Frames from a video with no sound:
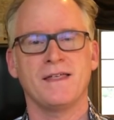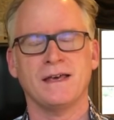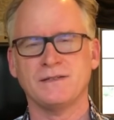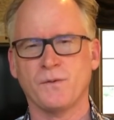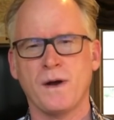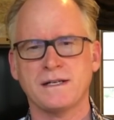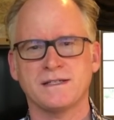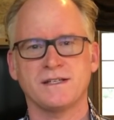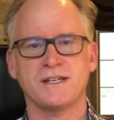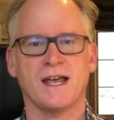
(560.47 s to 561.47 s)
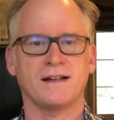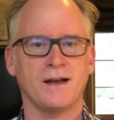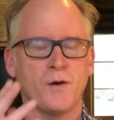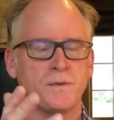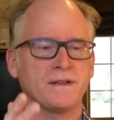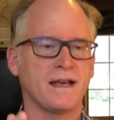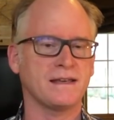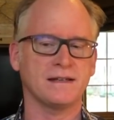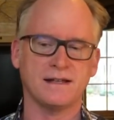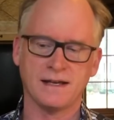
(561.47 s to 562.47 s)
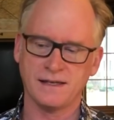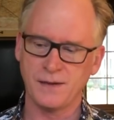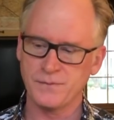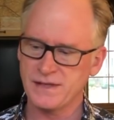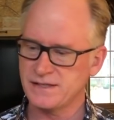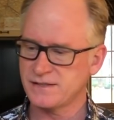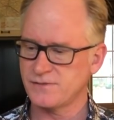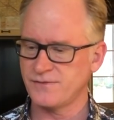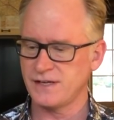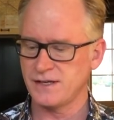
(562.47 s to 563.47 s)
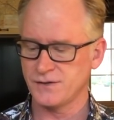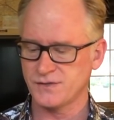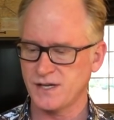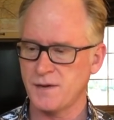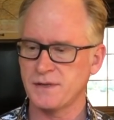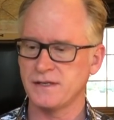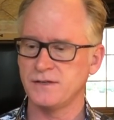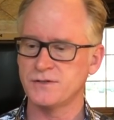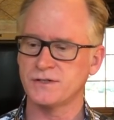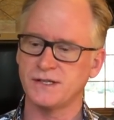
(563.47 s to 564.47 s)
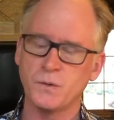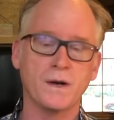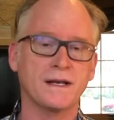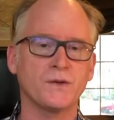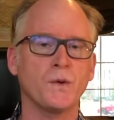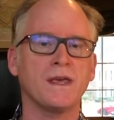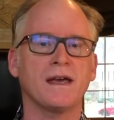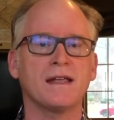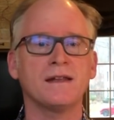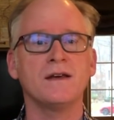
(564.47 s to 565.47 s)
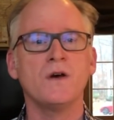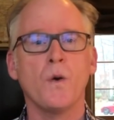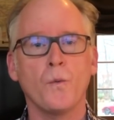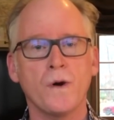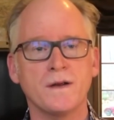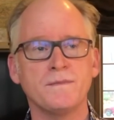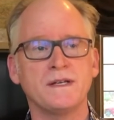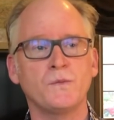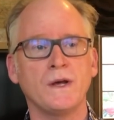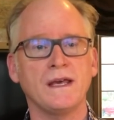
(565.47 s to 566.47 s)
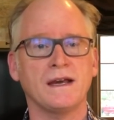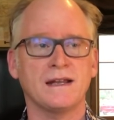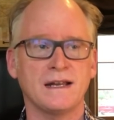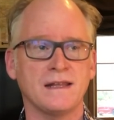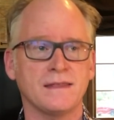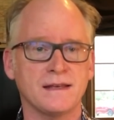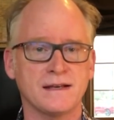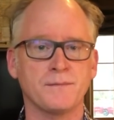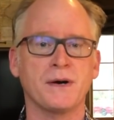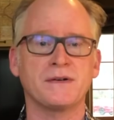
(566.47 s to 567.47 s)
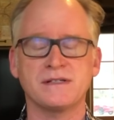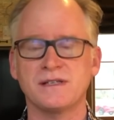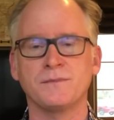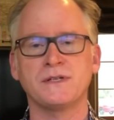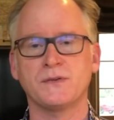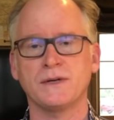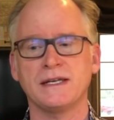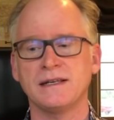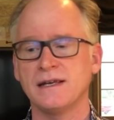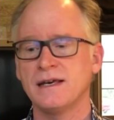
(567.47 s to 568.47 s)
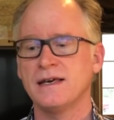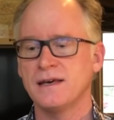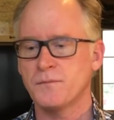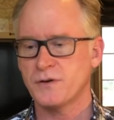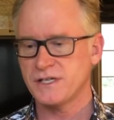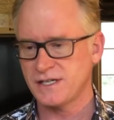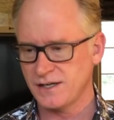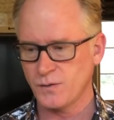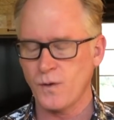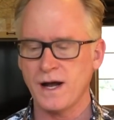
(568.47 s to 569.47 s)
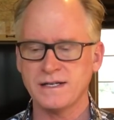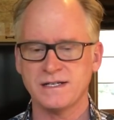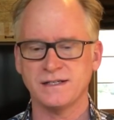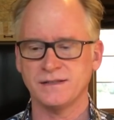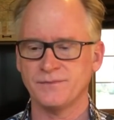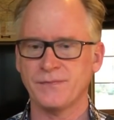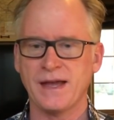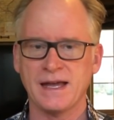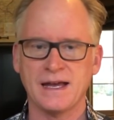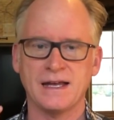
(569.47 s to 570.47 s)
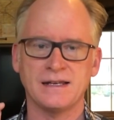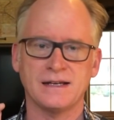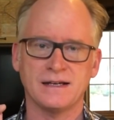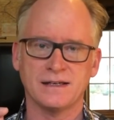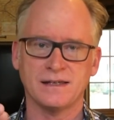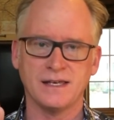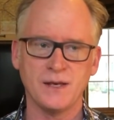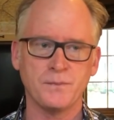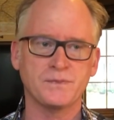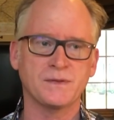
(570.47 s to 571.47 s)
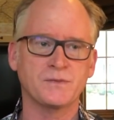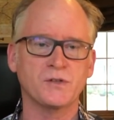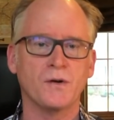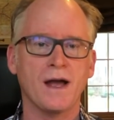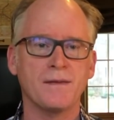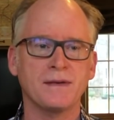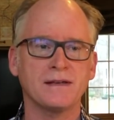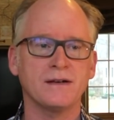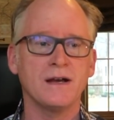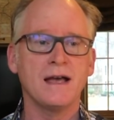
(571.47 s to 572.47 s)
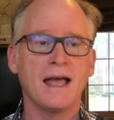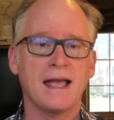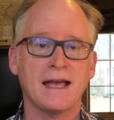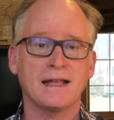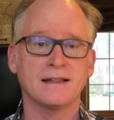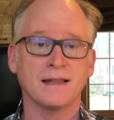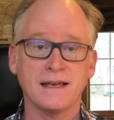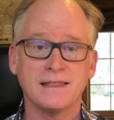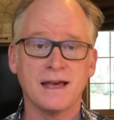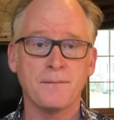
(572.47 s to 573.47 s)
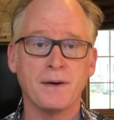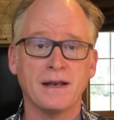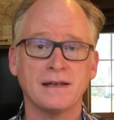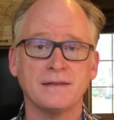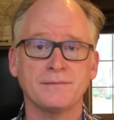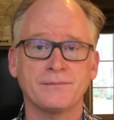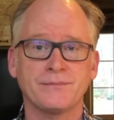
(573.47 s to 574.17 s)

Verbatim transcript: Thanks for watching the channel. I hope you like it. I keep these videos coming, usually one on the weekend, one midweek, and anything a bonus in between. Appreciate you watching and uh, keep subscribing and like that button.